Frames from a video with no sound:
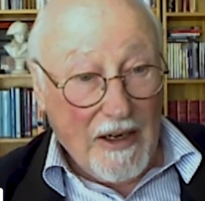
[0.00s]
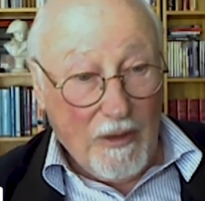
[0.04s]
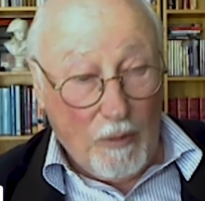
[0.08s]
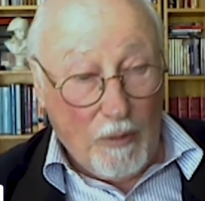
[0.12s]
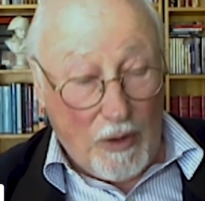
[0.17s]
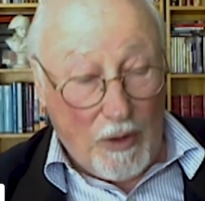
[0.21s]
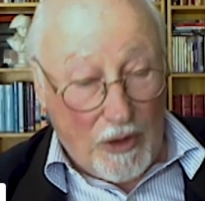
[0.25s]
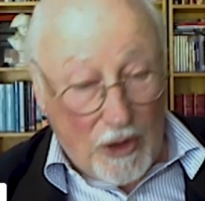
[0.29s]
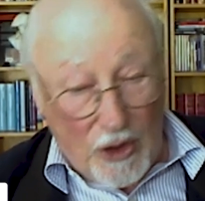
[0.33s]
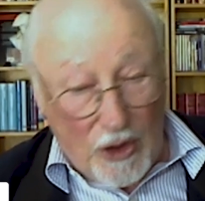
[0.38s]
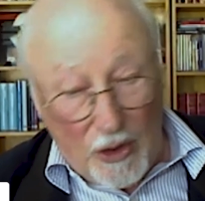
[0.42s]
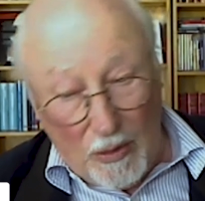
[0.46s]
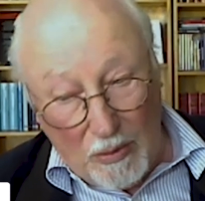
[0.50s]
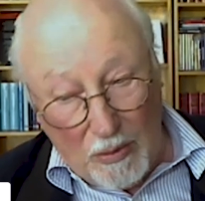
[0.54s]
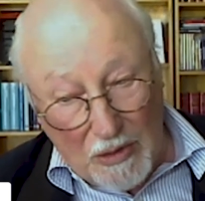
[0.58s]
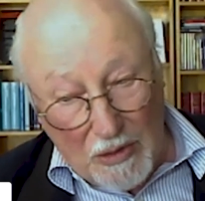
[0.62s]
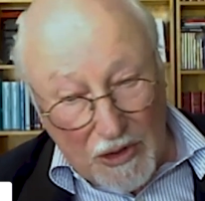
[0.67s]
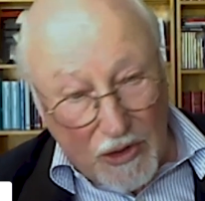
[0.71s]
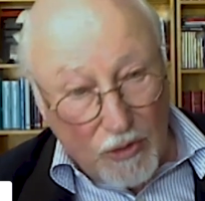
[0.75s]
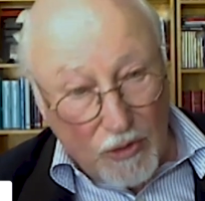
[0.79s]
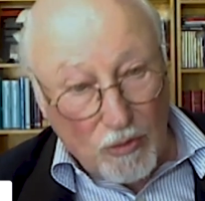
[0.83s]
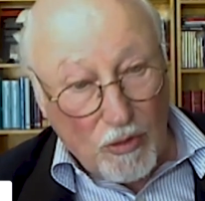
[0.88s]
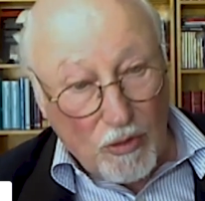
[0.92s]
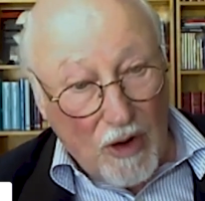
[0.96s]
with
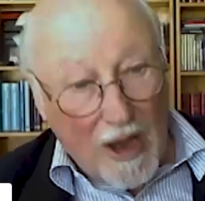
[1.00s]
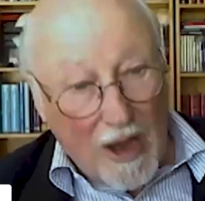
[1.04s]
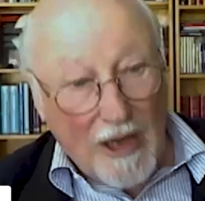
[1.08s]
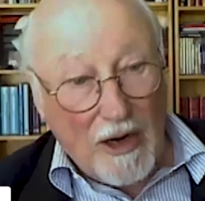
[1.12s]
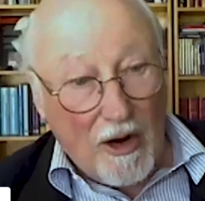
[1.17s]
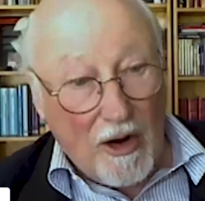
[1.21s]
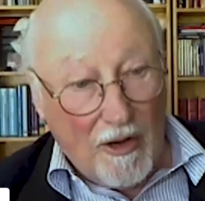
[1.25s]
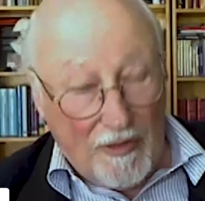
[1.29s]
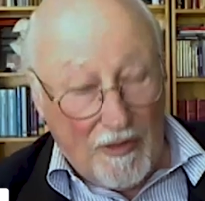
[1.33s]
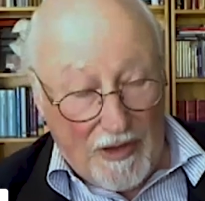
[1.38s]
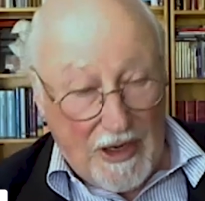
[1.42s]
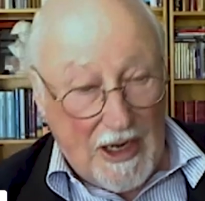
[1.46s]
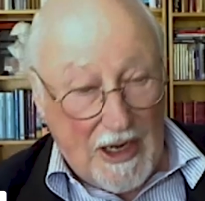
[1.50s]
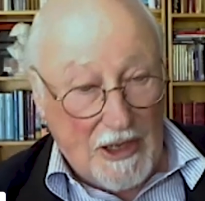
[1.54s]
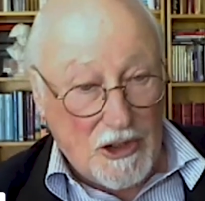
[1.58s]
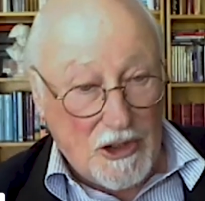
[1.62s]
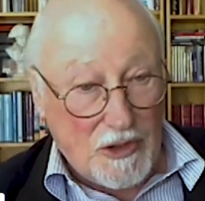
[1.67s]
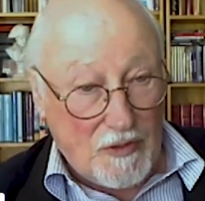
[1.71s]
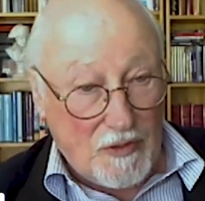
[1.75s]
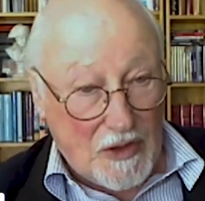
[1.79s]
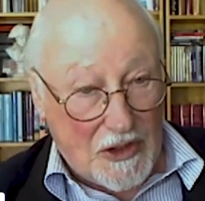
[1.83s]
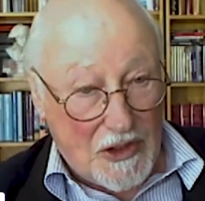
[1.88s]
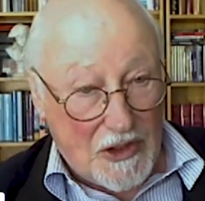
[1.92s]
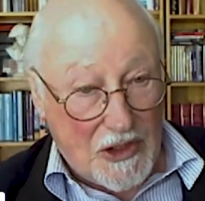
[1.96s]
humans right on the edge
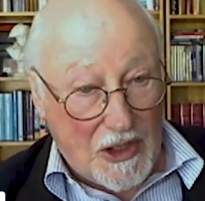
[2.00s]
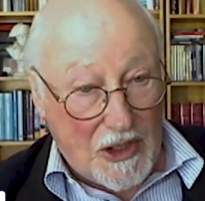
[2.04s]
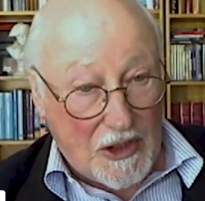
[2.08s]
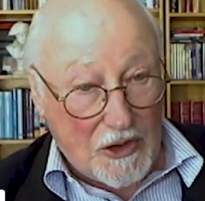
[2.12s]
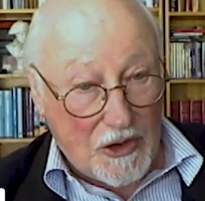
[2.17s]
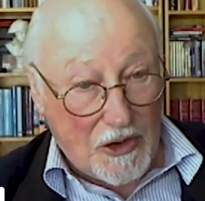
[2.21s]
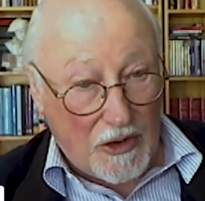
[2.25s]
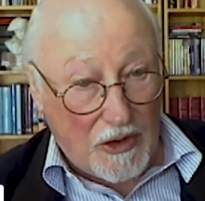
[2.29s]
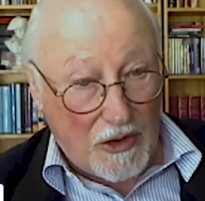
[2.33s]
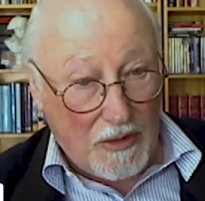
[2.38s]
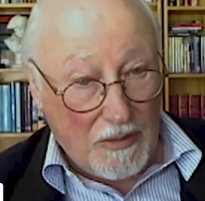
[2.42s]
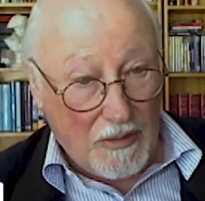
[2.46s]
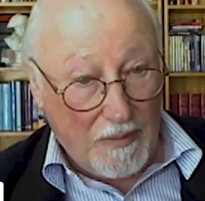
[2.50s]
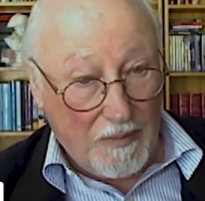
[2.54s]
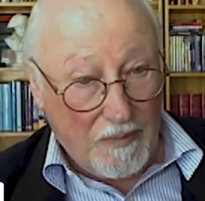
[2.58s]
of extinction.